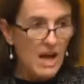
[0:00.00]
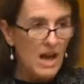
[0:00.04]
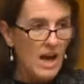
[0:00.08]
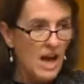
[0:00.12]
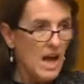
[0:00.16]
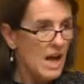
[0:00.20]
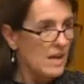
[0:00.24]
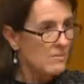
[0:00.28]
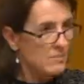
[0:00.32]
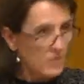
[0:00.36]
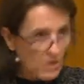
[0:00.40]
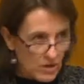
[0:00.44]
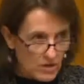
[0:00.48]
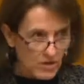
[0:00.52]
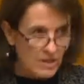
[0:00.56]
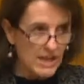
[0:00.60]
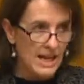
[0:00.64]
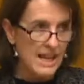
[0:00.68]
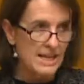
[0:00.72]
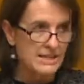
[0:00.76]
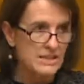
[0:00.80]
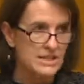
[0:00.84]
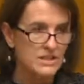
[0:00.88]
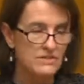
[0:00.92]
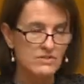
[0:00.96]
I'm not an
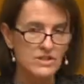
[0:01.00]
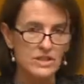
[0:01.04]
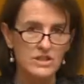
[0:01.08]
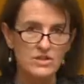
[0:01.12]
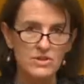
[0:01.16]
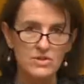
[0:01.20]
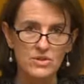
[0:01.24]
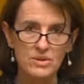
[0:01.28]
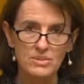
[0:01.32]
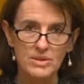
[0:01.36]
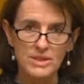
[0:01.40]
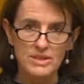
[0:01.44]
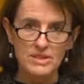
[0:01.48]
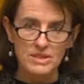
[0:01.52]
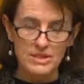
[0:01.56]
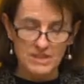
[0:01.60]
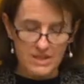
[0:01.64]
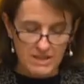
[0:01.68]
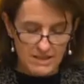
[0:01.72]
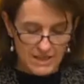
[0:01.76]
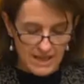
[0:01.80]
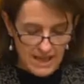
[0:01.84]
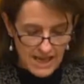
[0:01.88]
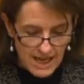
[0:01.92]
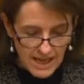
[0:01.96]
active contributor to
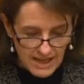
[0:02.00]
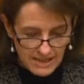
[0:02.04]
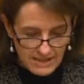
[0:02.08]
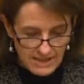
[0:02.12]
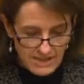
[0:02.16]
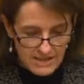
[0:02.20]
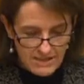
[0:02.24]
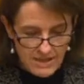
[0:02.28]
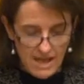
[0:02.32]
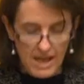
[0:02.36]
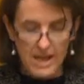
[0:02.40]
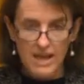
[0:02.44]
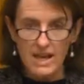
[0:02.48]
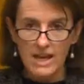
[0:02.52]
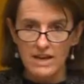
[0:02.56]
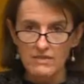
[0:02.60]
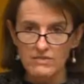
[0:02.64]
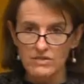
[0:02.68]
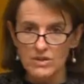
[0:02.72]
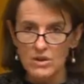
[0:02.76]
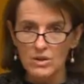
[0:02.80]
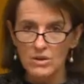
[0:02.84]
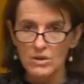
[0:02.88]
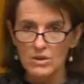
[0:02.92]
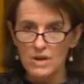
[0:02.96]
the arts. I have
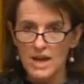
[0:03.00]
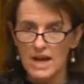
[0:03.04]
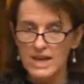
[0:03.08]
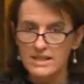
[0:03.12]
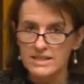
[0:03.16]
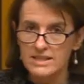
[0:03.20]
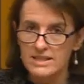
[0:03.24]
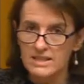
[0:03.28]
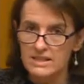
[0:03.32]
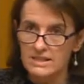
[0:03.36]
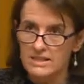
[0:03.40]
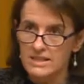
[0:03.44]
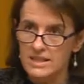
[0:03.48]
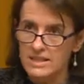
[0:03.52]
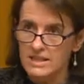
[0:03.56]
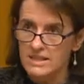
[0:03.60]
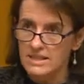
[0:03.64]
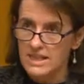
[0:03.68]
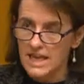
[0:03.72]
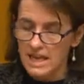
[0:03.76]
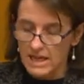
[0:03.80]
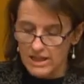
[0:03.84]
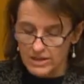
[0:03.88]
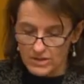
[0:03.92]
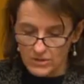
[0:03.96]
no artistic
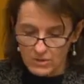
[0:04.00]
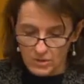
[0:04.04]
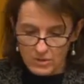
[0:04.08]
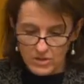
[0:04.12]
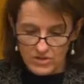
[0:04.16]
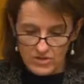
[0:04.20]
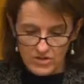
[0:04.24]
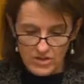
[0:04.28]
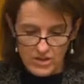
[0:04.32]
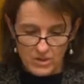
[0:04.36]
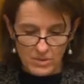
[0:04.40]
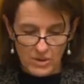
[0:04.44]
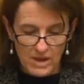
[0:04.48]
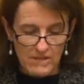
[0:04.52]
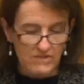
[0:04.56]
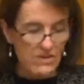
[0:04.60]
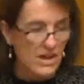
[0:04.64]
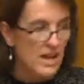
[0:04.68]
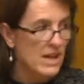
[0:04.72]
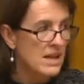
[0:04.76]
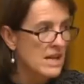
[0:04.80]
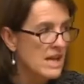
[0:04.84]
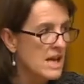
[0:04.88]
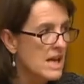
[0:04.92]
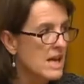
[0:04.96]
talent
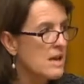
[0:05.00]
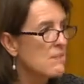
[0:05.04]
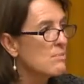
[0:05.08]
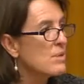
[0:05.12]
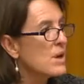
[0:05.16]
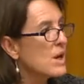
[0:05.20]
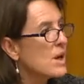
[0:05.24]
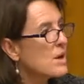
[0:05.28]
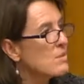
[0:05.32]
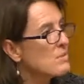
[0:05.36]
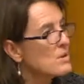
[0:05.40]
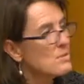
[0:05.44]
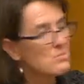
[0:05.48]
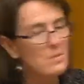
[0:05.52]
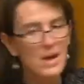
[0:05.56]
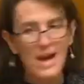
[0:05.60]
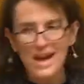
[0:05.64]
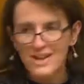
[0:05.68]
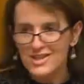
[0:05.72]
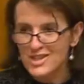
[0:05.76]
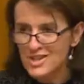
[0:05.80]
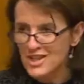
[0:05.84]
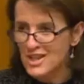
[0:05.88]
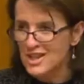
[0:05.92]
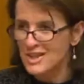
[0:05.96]
whatsoever, but I'm a
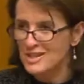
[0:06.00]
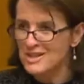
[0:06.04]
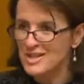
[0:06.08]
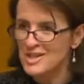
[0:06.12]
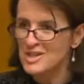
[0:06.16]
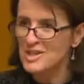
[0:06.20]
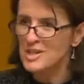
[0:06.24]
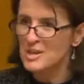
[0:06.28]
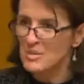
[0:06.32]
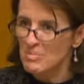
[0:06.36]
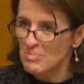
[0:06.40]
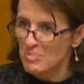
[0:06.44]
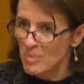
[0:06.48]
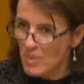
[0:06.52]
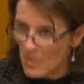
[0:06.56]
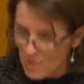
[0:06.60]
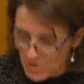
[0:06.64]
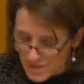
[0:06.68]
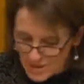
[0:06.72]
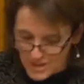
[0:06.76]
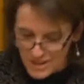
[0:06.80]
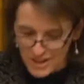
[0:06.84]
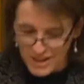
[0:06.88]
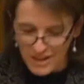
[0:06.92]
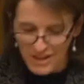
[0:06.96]
passionate
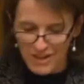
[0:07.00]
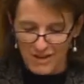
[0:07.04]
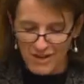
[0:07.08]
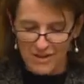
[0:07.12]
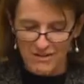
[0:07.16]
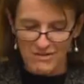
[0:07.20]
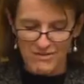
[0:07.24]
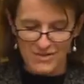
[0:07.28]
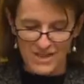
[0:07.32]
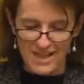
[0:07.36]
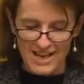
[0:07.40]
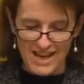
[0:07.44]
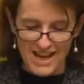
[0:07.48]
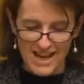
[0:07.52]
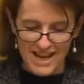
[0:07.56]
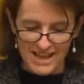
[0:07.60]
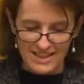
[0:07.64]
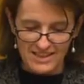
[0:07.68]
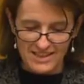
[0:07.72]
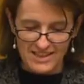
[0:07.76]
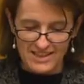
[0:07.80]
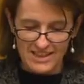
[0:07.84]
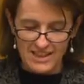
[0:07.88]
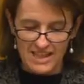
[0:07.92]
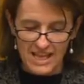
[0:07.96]
supporter of the
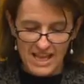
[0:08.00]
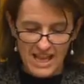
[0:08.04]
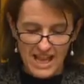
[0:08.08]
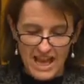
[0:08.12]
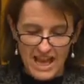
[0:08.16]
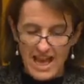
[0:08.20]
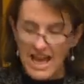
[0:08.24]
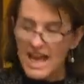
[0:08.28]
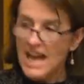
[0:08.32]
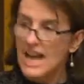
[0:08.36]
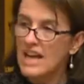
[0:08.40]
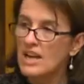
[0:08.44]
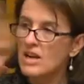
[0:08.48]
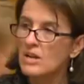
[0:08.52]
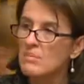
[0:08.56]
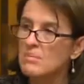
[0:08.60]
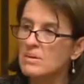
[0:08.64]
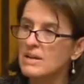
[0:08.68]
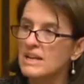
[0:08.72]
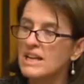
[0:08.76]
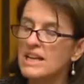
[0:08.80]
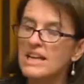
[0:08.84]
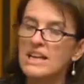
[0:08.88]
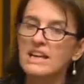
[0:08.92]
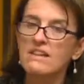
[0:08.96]
arts, and I
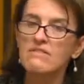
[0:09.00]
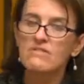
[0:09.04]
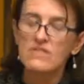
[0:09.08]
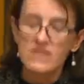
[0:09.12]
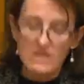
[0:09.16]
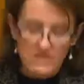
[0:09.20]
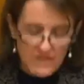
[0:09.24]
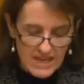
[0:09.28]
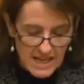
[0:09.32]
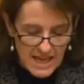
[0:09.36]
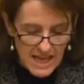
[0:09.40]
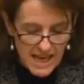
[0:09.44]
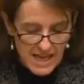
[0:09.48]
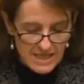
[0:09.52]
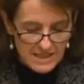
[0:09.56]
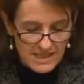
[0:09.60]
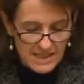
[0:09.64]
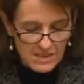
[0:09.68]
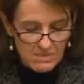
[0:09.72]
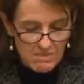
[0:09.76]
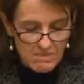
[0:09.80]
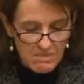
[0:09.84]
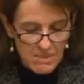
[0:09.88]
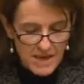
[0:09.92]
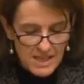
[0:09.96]
believe that the
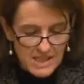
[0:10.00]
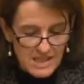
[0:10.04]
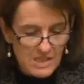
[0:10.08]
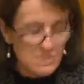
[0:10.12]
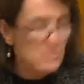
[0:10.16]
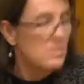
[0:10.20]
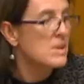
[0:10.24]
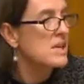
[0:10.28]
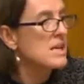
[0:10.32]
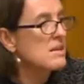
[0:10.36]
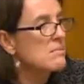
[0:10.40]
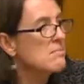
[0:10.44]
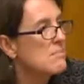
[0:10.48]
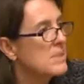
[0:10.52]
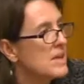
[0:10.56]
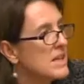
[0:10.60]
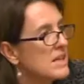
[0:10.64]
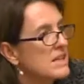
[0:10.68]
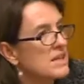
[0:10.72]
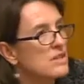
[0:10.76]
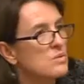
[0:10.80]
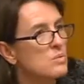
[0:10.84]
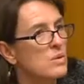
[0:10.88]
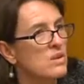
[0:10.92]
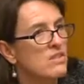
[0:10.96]
arts must be
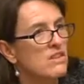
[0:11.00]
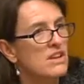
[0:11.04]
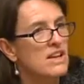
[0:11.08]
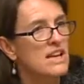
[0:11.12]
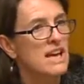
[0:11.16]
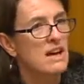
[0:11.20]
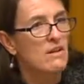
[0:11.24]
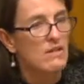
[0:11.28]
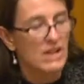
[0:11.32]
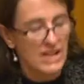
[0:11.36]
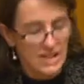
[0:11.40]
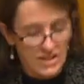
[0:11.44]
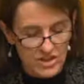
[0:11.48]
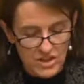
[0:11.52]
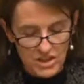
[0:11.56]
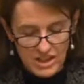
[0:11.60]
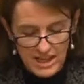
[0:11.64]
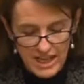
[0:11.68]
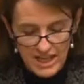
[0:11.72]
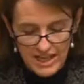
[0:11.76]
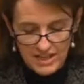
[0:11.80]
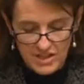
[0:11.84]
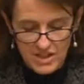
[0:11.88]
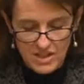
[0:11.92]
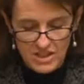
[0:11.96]
embedded within our
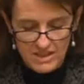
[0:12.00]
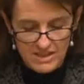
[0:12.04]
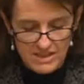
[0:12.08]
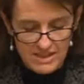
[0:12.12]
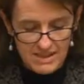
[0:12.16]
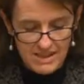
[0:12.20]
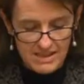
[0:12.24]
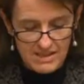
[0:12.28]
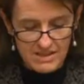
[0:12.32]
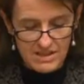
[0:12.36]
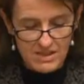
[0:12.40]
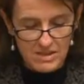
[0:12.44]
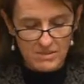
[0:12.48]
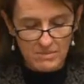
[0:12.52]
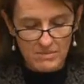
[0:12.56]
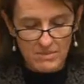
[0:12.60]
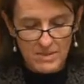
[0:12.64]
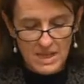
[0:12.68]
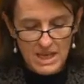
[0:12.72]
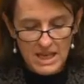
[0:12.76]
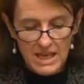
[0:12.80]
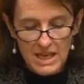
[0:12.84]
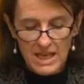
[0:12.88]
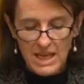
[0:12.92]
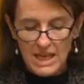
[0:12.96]
education system
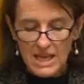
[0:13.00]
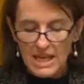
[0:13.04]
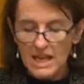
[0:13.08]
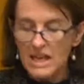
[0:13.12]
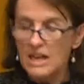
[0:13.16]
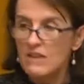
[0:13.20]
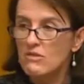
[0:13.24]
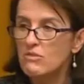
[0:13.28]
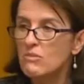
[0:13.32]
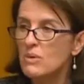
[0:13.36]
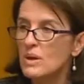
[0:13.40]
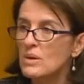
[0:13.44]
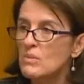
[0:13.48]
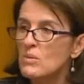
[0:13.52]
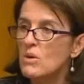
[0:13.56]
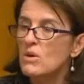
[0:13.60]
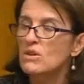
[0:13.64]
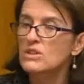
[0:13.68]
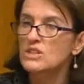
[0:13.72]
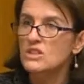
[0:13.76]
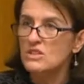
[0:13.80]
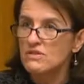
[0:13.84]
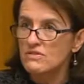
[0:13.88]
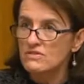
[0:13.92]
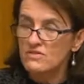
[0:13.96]
if we
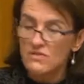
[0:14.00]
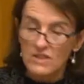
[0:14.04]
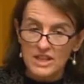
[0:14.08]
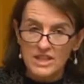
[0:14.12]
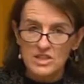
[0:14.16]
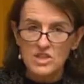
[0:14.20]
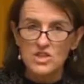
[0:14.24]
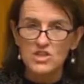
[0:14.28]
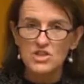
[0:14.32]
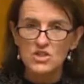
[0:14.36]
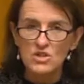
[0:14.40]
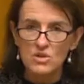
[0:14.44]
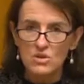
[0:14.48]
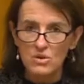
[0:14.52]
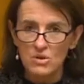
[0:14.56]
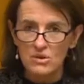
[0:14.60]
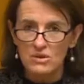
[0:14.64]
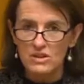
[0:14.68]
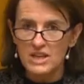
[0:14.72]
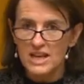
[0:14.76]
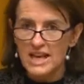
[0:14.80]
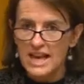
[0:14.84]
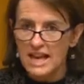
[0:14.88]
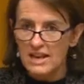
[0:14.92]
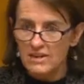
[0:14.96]
want to ensure
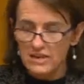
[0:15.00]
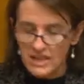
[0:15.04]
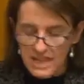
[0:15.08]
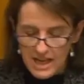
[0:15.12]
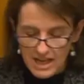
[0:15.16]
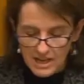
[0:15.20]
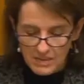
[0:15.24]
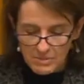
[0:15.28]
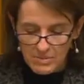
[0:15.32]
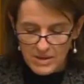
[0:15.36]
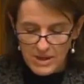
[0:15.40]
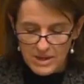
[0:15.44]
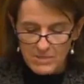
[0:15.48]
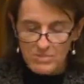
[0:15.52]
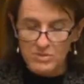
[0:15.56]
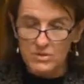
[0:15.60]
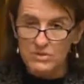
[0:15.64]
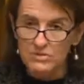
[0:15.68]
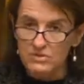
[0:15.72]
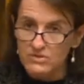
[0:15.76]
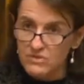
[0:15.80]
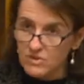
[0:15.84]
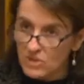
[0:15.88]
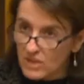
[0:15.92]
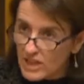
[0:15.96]
that our young people
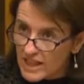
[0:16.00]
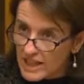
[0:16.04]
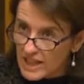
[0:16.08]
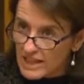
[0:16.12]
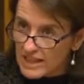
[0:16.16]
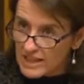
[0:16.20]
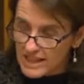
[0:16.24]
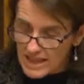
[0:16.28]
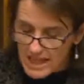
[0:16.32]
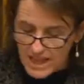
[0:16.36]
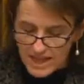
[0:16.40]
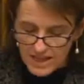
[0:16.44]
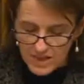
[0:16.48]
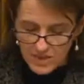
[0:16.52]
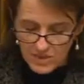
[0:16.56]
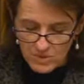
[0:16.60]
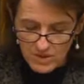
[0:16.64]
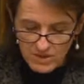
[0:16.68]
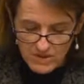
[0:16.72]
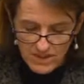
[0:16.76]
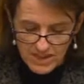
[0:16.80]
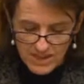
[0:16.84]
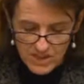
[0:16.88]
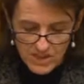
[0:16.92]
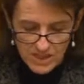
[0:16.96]
fully engage
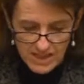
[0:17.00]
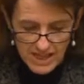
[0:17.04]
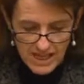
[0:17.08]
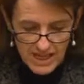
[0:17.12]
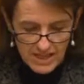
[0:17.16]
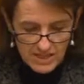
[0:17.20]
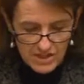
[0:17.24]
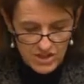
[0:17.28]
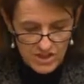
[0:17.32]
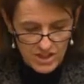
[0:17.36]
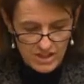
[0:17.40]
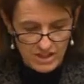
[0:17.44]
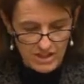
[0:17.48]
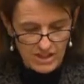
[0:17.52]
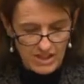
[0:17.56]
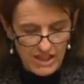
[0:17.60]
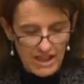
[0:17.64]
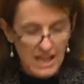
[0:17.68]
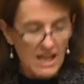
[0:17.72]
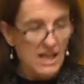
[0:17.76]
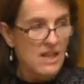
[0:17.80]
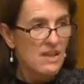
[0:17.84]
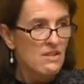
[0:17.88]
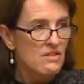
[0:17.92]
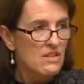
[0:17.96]
with education,
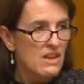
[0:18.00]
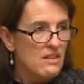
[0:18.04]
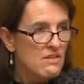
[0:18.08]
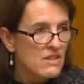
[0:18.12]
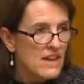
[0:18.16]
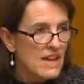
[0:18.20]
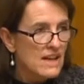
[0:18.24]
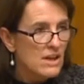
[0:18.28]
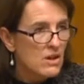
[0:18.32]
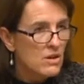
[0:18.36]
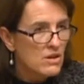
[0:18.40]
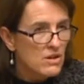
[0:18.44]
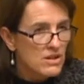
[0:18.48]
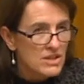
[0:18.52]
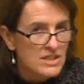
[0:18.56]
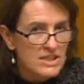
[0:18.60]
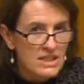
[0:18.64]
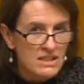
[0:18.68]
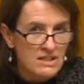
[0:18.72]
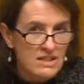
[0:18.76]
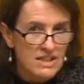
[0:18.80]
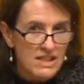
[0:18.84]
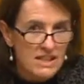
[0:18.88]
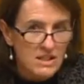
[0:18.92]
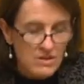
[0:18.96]
that they learn to
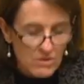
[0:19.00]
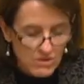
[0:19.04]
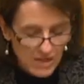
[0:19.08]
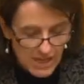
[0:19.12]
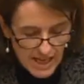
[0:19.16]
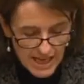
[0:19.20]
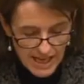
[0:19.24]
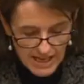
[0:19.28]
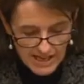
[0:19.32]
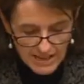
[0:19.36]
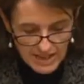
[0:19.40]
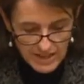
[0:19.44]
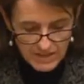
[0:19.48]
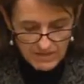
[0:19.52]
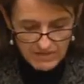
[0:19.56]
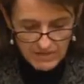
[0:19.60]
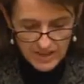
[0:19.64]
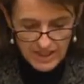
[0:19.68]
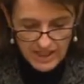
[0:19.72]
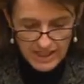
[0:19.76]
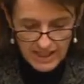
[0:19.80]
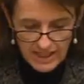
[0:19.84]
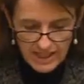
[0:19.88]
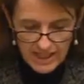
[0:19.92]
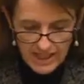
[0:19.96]
think
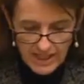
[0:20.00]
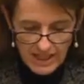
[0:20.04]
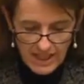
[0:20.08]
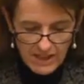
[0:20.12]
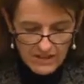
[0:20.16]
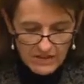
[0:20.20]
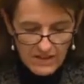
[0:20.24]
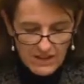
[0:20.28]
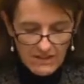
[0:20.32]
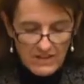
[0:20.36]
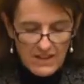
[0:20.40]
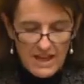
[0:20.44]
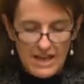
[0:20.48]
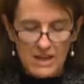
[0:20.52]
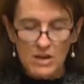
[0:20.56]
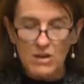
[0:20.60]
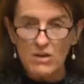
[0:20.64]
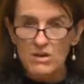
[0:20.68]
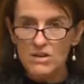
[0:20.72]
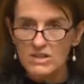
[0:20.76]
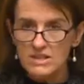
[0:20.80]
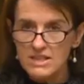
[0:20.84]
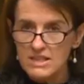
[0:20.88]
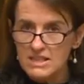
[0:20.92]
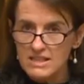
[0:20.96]
creatively, that they
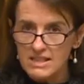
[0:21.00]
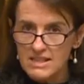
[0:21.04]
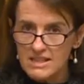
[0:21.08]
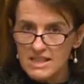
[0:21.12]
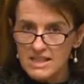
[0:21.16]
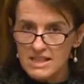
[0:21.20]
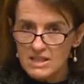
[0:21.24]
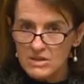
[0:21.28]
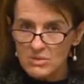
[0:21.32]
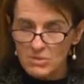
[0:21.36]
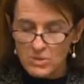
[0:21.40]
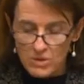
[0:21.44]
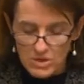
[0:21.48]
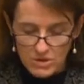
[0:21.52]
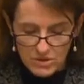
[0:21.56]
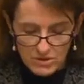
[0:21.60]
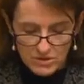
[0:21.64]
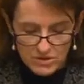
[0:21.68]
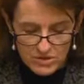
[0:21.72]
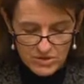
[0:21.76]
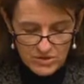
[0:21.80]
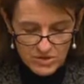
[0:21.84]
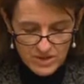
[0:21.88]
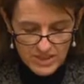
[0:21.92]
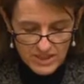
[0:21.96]
learn to see the world
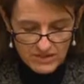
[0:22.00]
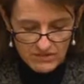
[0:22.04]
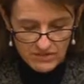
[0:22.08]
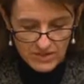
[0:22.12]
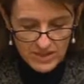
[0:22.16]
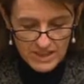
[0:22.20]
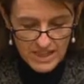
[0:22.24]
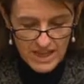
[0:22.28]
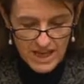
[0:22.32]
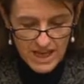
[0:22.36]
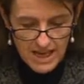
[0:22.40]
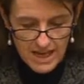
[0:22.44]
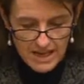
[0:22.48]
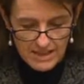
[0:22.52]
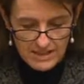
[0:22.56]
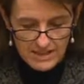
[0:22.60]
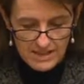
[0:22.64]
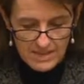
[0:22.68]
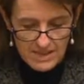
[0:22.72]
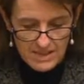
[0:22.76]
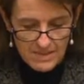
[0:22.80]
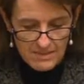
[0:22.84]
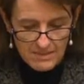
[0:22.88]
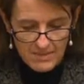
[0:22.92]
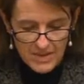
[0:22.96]
through different eyes,